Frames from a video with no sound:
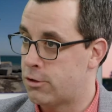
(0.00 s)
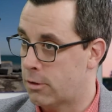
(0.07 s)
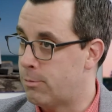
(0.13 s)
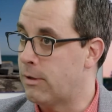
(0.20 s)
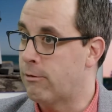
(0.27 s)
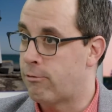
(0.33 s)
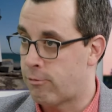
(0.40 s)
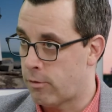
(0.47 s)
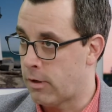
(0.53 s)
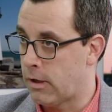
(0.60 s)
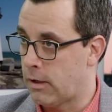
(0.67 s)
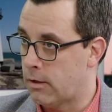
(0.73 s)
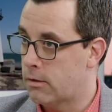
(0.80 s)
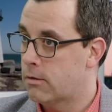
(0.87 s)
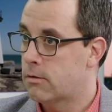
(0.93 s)
should be
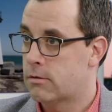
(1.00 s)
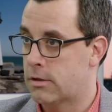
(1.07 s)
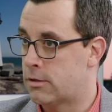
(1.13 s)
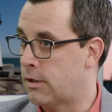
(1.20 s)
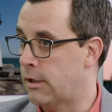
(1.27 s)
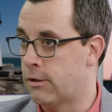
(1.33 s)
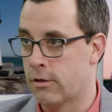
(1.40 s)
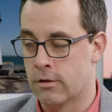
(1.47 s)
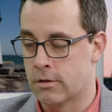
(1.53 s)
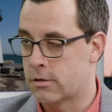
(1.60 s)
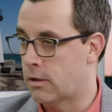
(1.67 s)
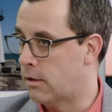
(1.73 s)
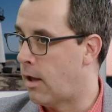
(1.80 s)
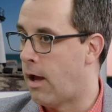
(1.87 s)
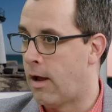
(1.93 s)
free to seniors
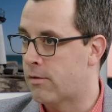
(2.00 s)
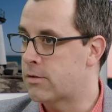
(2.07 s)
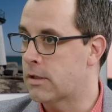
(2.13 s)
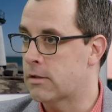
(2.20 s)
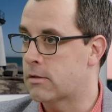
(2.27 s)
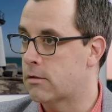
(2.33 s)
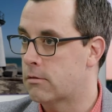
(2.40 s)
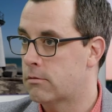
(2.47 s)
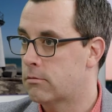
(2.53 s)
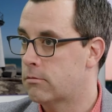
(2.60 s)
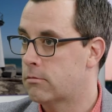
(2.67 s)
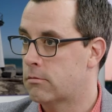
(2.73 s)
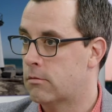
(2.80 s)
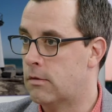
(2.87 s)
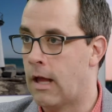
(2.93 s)
in the off season,
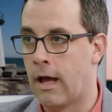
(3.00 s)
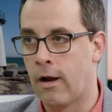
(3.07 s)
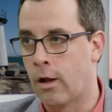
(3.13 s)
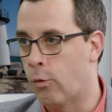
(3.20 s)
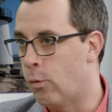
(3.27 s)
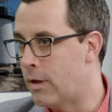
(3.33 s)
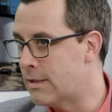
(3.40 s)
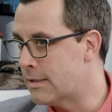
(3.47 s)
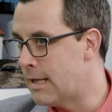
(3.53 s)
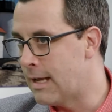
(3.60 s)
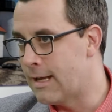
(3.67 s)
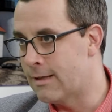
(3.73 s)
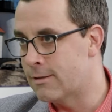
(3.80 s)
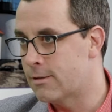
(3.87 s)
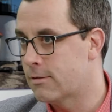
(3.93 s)
not on
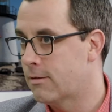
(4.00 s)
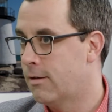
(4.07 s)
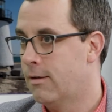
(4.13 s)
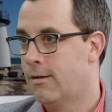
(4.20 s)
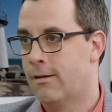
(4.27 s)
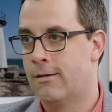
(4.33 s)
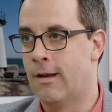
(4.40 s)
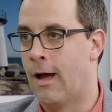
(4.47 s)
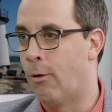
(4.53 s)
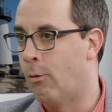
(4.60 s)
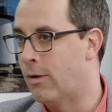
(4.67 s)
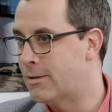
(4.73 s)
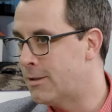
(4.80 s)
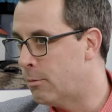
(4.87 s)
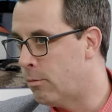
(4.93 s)
Wednesdays, not mm-hmm.
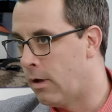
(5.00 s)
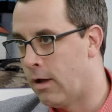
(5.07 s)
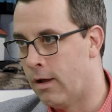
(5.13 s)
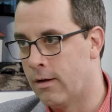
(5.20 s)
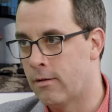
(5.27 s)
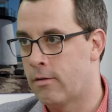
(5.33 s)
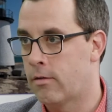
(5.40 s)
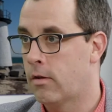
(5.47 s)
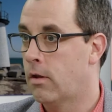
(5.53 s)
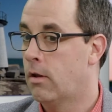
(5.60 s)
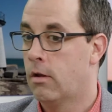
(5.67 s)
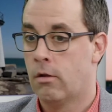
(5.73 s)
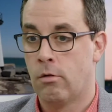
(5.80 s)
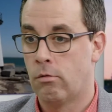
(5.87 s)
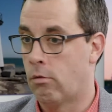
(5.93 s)
once a month,
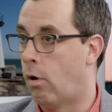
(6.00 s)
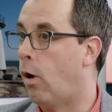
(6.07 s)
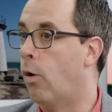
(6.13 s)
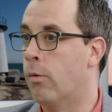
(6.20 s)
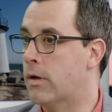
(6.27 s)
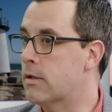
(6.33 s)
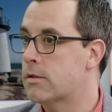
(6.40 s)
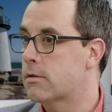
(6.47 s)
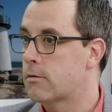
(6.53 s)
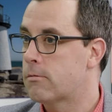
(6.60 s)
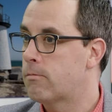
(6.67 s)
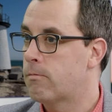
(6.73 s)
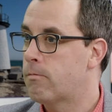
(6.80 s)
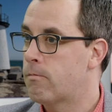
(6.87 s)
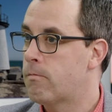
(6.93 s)
always.
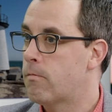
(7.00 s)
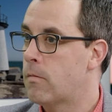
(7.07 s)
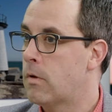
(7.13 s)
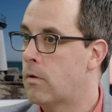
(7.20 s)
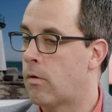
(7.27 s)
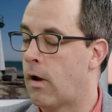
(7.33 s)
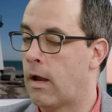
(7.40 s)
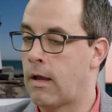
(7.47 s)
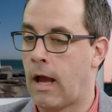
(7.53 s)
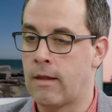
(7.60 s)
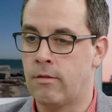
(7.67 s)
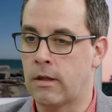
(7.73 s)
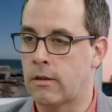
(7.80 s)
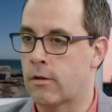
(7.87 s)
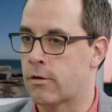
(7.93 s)
Right? I
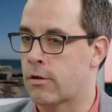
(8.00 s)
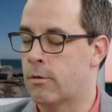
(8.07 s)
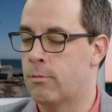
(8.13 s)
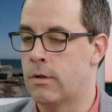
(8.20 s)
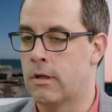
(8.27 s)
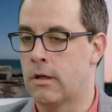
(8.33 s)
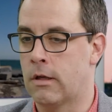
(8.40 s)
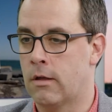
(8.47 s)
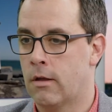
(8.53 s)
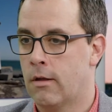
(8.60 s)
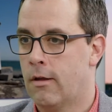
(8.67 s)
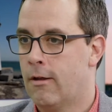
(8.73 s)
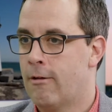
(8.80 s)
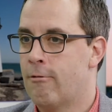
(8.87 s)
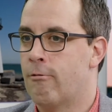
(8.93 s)
think there can be
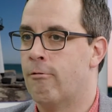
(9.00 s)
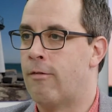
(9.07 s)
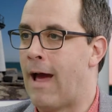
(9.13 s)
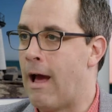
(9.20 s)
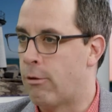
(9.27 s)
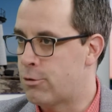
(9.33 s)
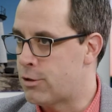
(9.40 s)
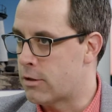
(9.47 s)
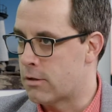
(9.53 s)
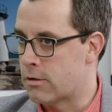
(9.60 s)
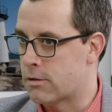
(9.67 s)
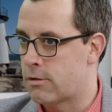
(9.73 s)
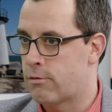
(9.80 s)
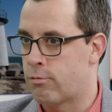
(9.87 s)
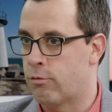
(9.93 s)

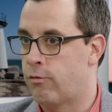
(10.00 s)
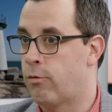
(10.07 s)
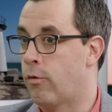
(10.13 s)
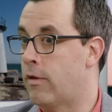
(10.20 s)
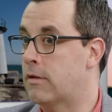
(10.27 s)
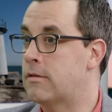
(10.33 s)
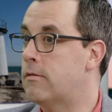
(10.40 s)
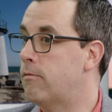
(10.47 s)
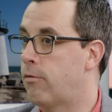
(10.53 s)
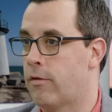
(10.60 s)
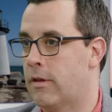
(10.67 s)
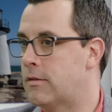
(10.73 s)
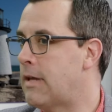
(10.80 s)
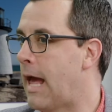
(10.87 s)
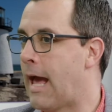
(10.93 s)
vouchers for the for
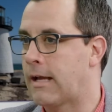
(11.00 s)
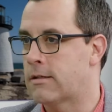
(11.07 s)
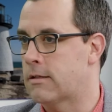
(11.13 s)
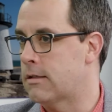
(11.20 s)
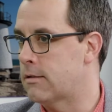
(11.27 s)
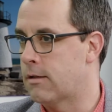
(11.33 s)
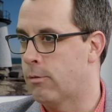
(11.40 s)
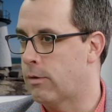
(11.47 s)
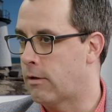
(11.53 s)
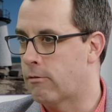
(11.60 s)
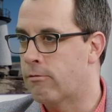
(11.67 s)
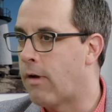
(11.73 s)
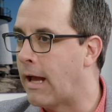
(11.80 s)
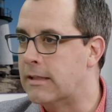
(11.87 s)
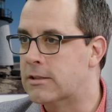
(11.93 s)
the taxis that we can
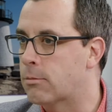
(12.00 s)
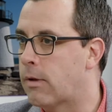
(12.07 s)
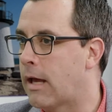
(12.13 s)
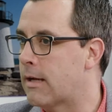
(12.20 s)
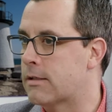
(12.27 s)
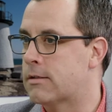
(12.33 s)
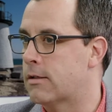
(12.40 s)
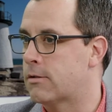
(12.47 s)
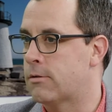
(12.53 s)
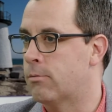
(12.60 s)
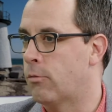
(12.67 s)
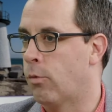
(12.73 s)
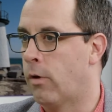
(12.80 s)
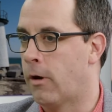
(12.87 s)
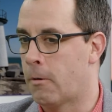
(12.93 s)
find some kind of
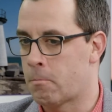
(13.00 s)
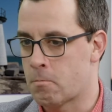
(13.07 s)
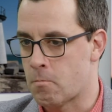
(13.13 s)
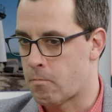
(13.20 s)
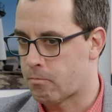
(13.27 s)
system where